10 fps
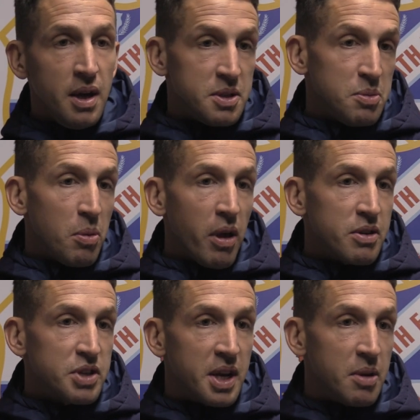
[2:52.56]
it's
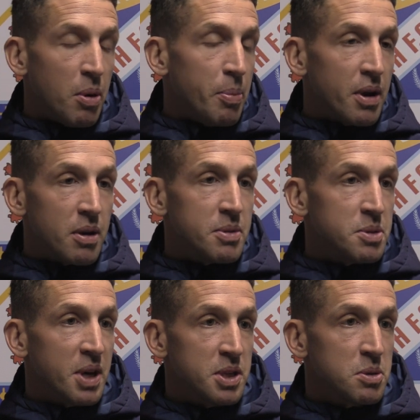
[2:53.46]
trying to prepare them
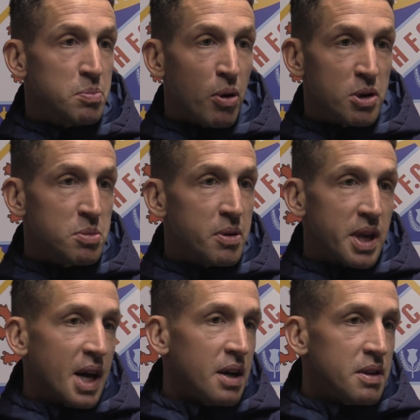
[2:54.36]
as best as possible.
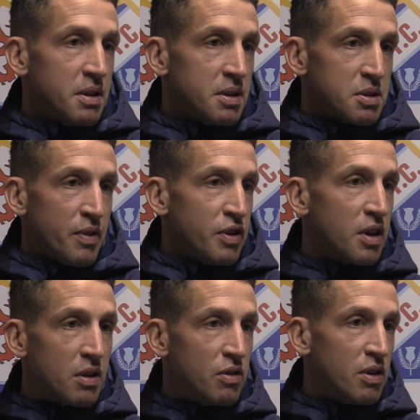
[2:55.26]
There's nothing
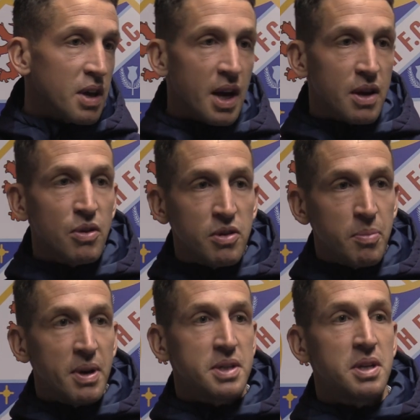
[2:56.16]
you can do. You can't go on
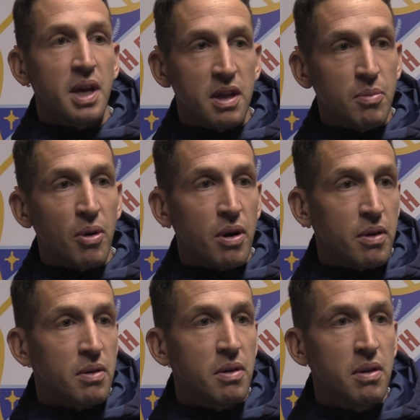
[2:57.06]
the pitch and head the
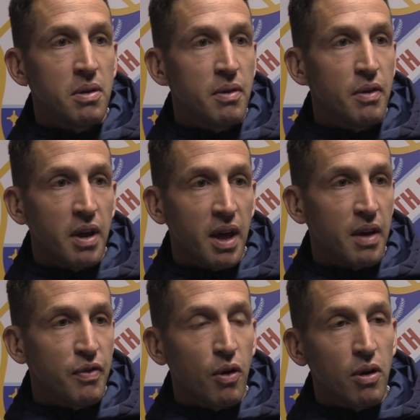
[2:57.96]
ball
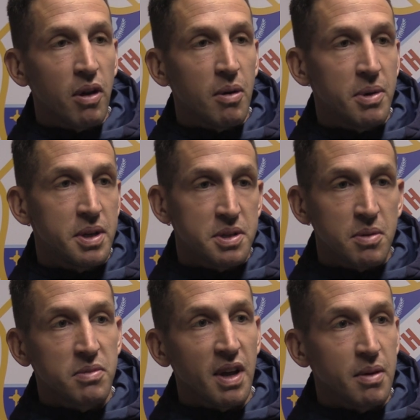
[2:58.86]
out for them, and
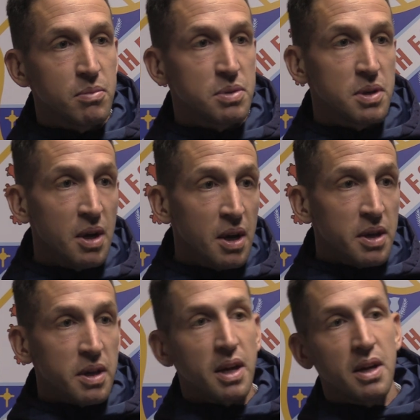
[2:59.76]
sometimes
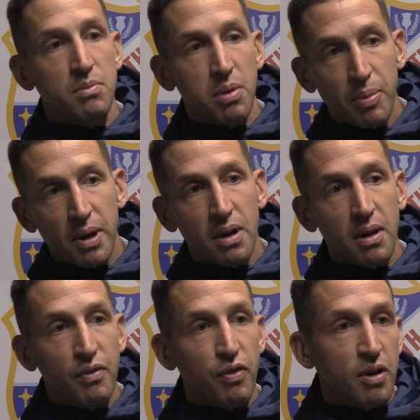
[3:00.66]
you can prepare
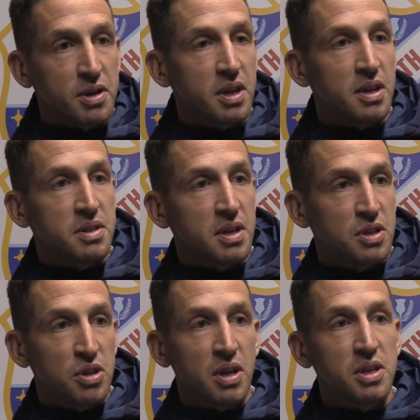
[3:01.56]
them for certain
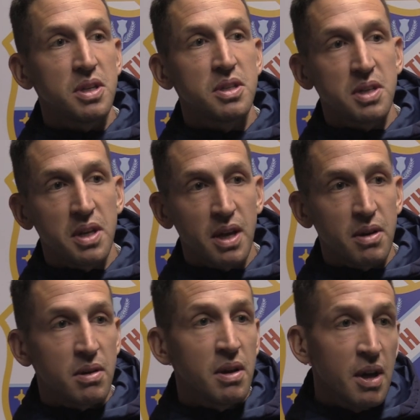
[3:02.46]
situations, and
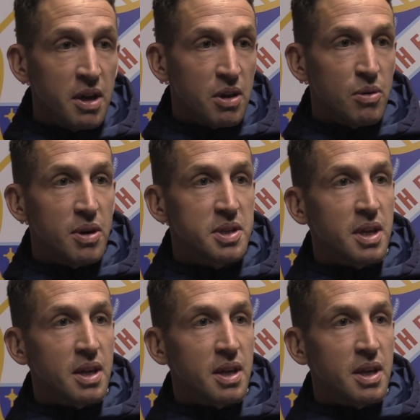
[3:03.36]
then it's